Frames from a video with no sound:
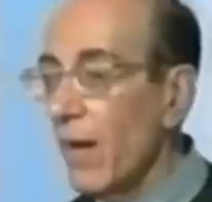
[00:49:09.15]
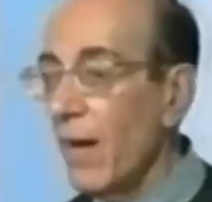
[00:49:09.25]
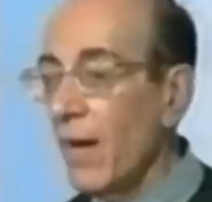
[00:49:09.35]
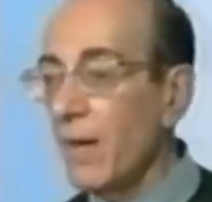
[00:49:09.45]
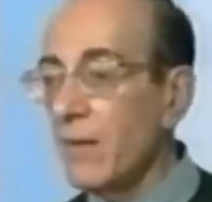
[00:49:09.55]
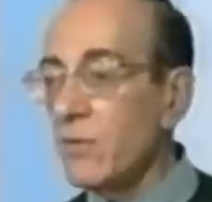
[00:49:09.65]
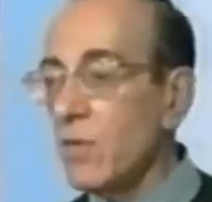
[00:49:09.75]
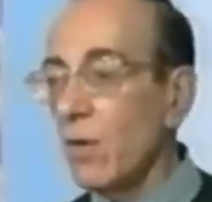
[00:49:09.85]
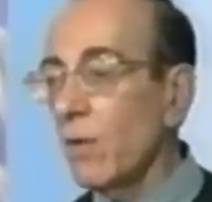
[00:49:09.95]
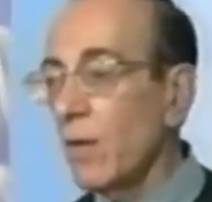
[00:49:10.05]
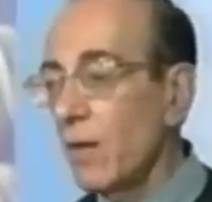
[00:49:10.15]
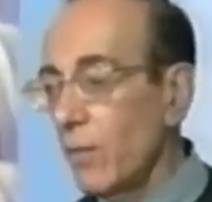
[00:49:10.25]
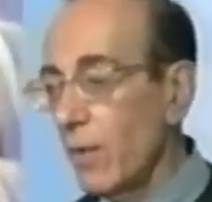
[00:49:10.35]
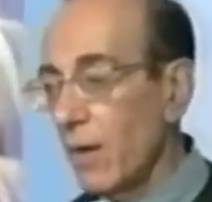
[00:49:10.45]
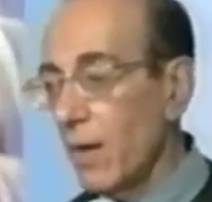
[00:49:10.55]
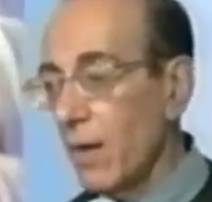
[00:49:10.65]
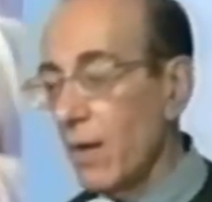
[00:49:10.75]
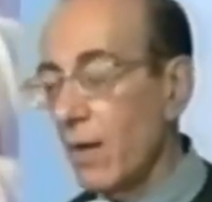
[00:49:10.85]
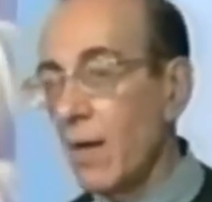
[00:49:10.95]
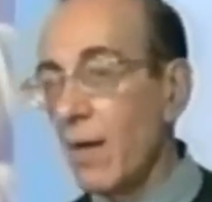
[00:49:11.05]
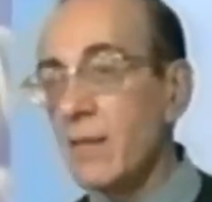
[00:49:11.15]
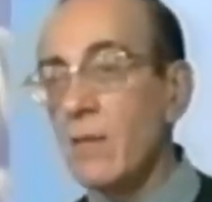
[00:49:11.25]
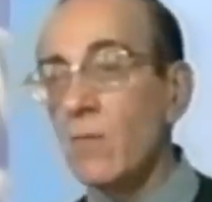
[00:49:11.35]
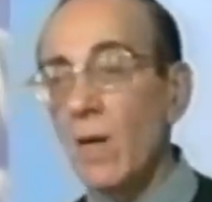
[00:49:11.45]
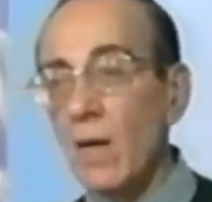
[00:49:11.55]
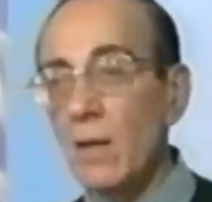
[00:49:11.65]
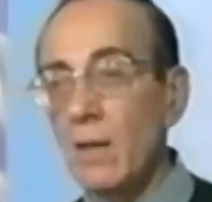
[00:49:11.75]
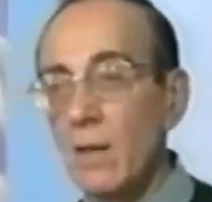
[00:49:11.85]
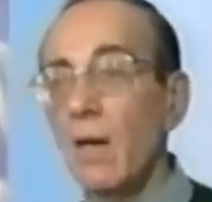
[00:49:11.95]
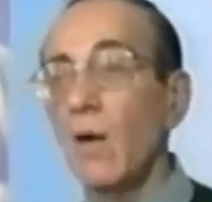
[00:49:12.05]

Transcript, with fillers: And so here we are. I said, well,